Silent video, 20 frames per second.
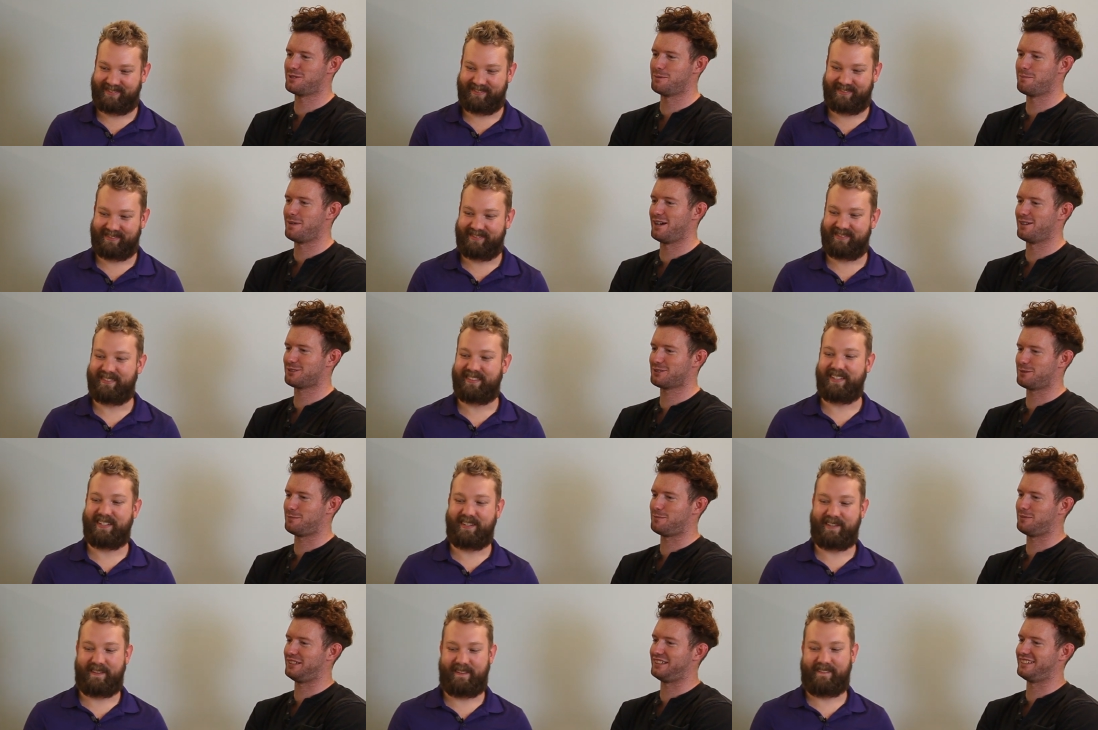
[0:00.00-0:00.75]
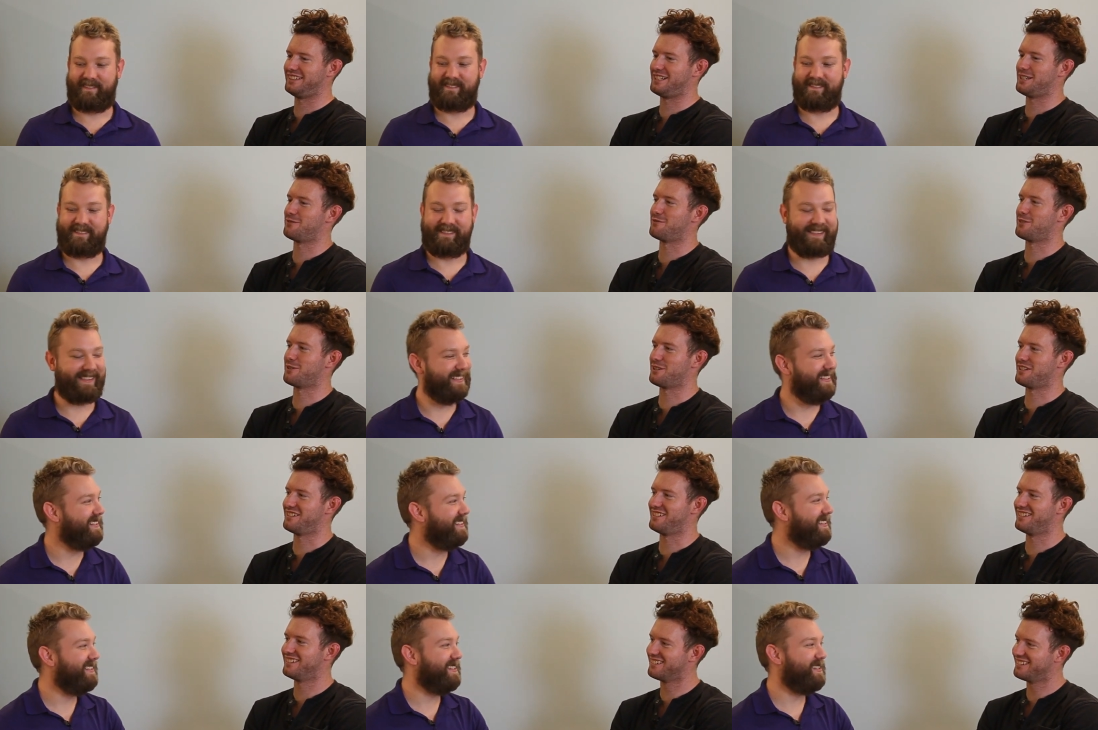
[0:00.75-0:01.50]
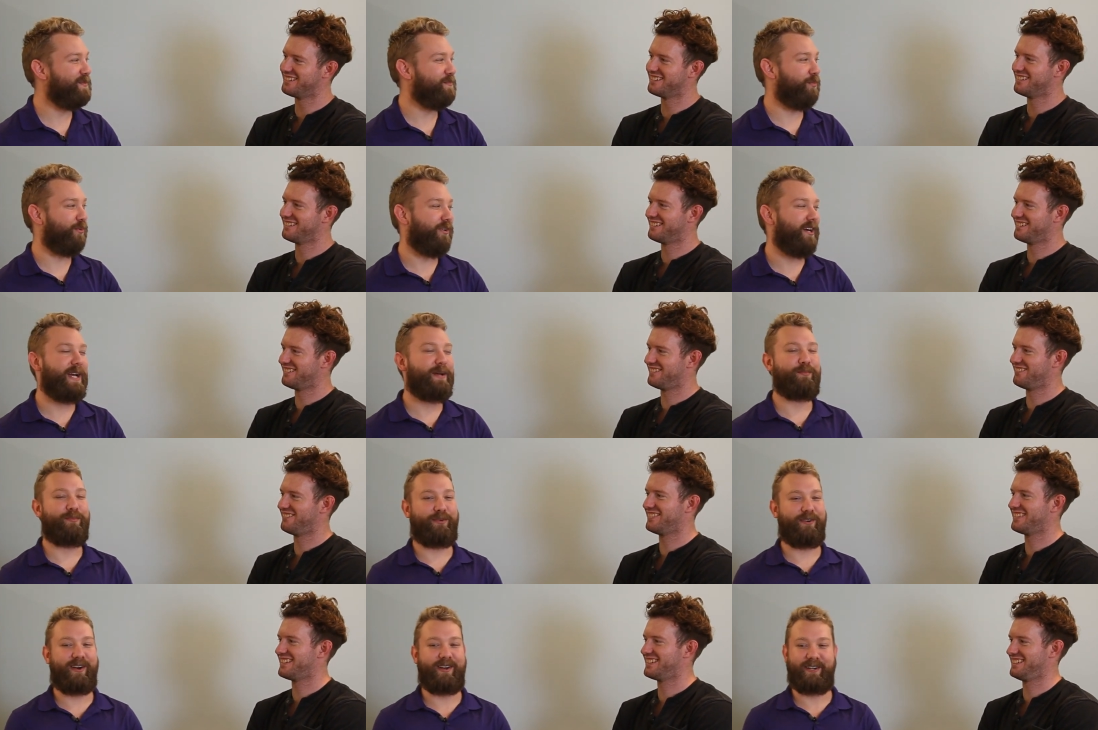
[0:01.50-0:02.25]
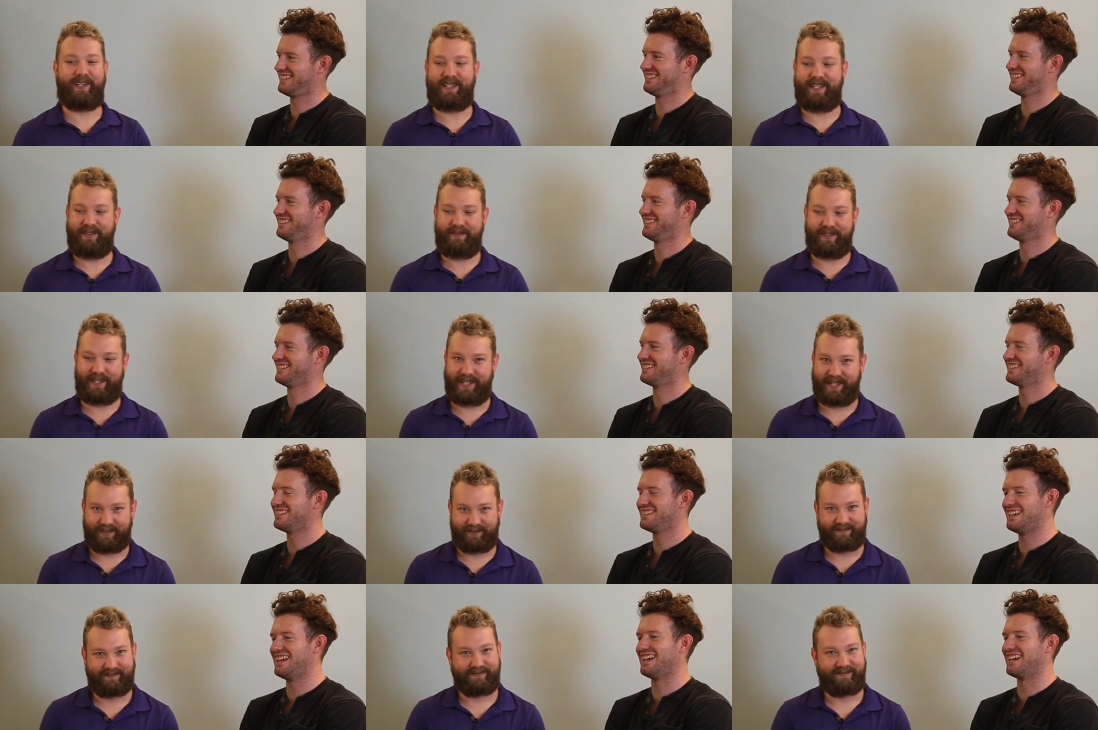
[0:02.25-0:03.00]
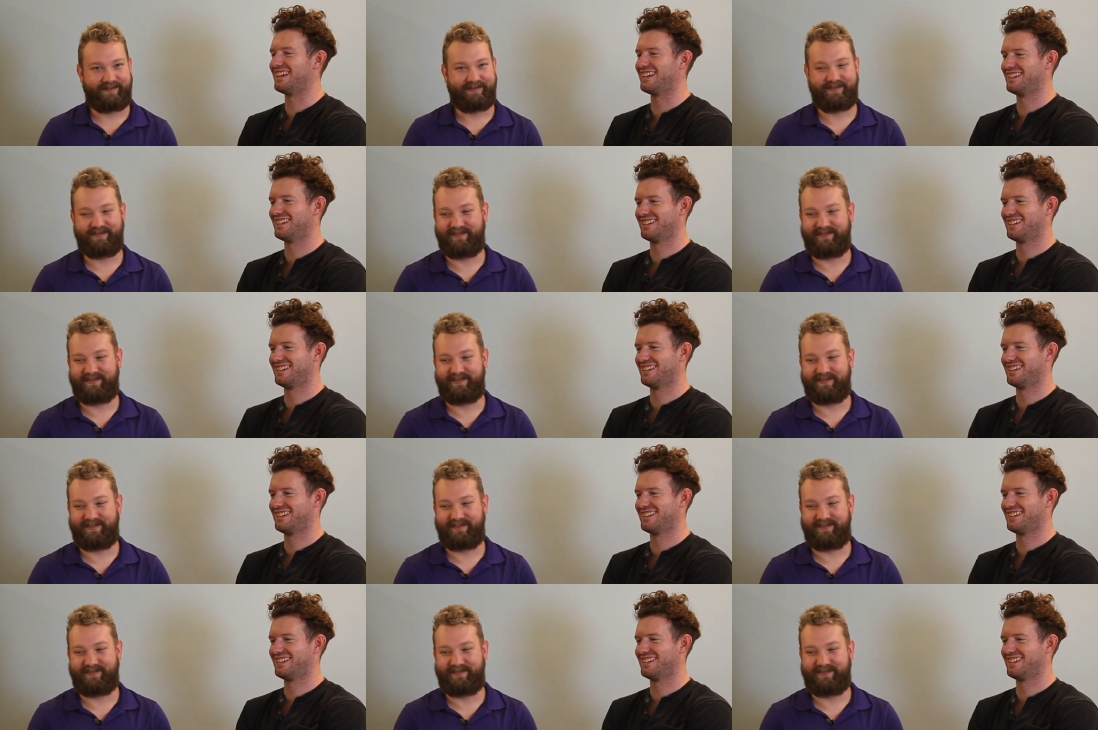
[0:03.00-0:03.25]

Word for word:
Speaker 1: the mouse completely inverted.
Speaker 2: Prime productivity.
Speaker 1: Yeah.